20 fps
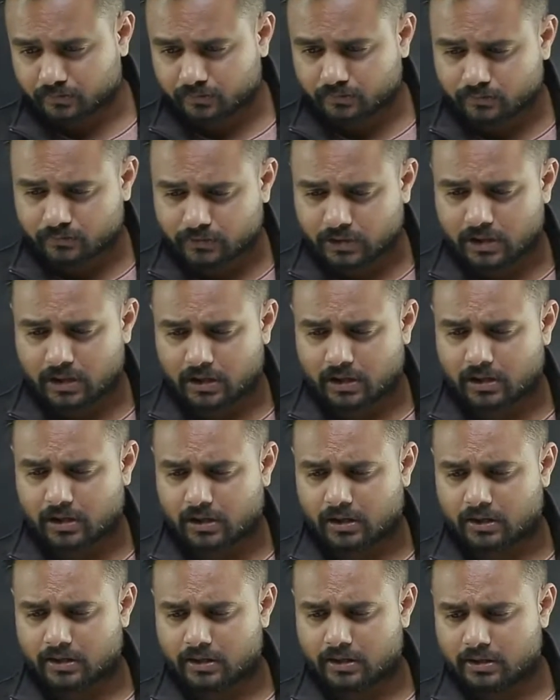
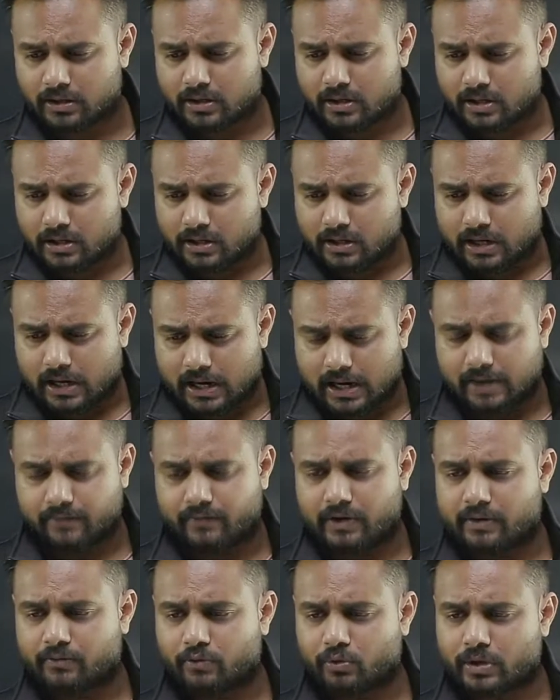I will
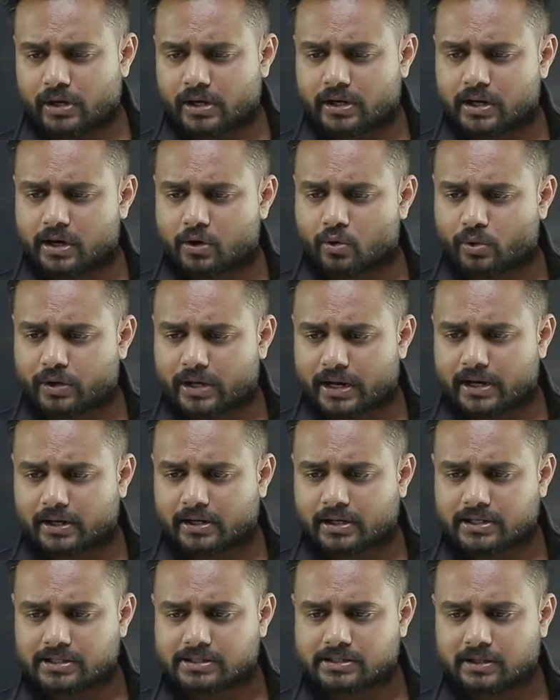have to create a root
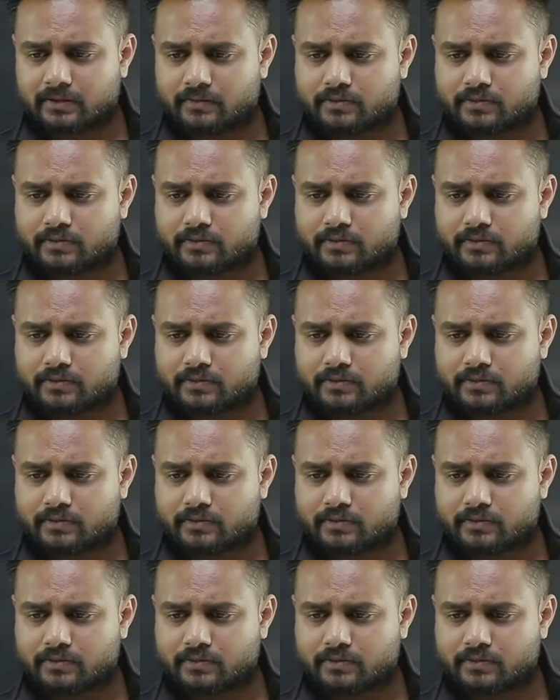directory itself.